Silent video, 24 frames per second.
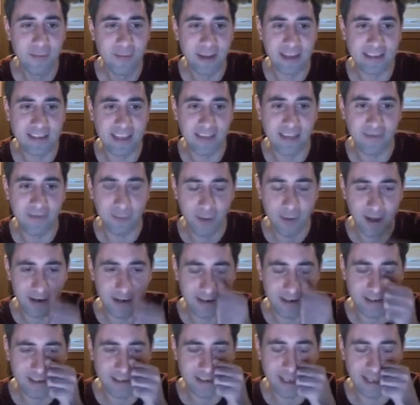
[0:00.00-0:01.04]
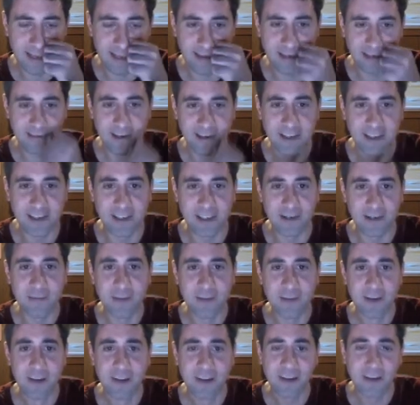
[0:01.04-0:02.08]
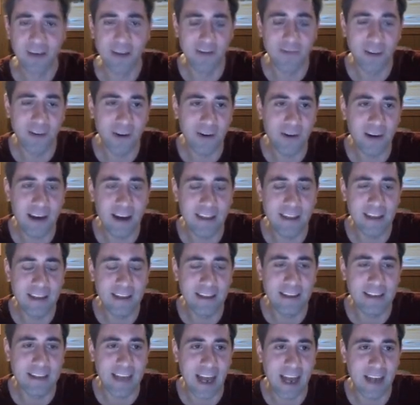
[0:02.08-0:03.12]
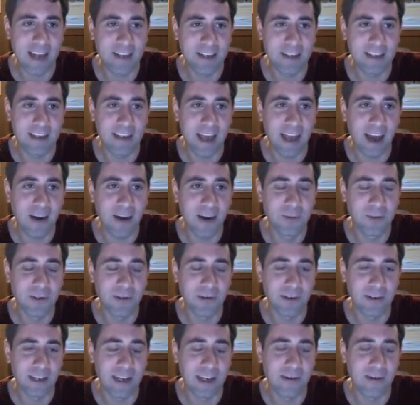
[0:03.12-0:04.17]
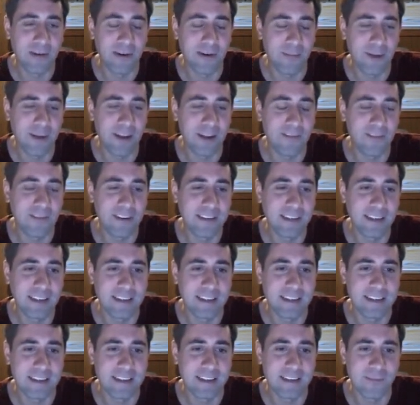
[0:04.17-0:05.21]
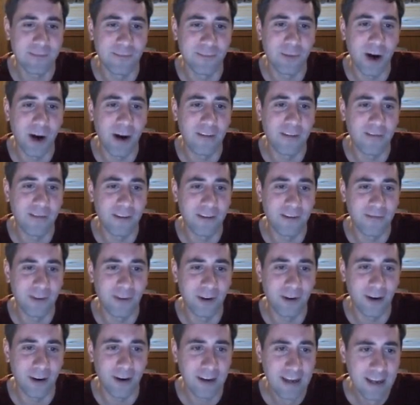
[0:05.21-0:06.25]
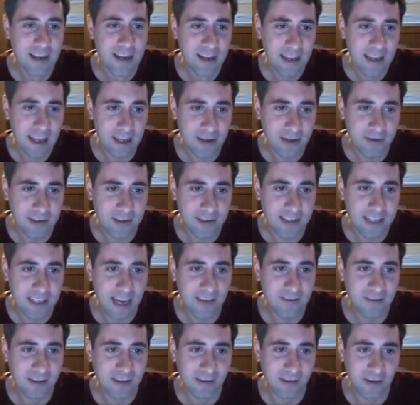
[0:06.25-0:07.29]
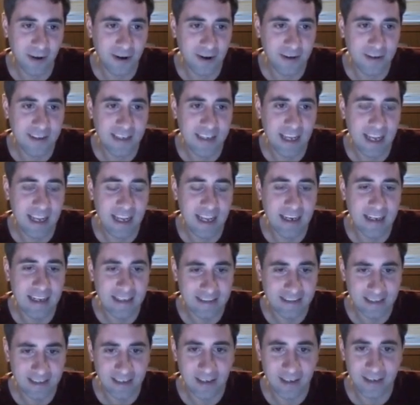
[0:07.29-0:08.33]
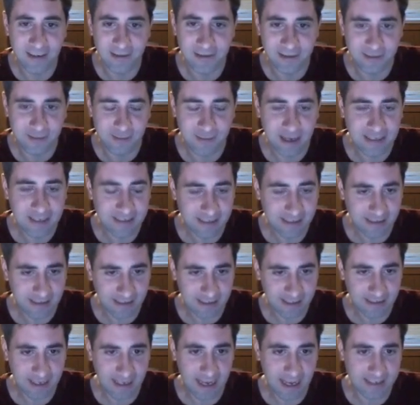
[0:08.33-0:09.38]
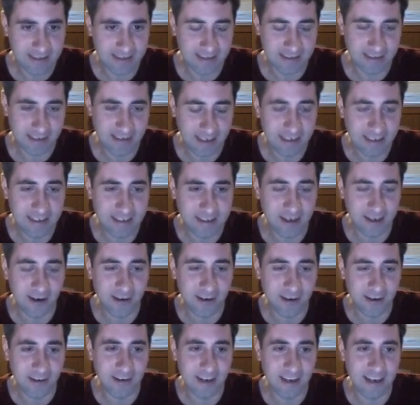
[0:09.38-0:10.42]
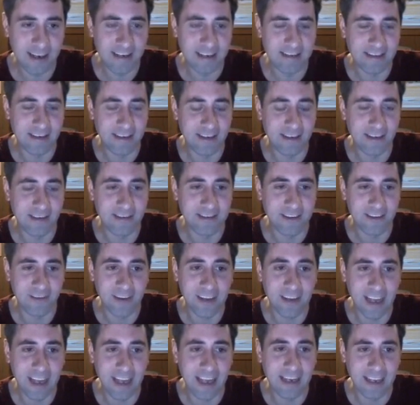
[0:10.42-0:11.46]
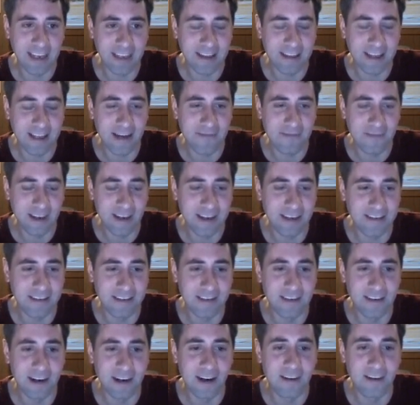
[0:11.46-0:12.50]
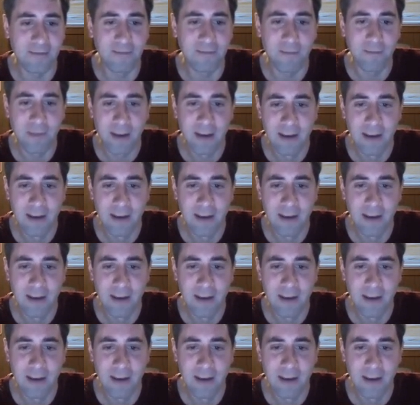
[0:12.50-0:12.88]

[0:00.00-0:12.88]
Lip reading: because they have a better scaling ratio. So overall, I think this actually helps Corki quite a bit. It feels like this is a buff overall. You just have to learn to hit his Qs, basically. Yes, it is harder to hit his Qs. If you can't hit them, then it's a nerf.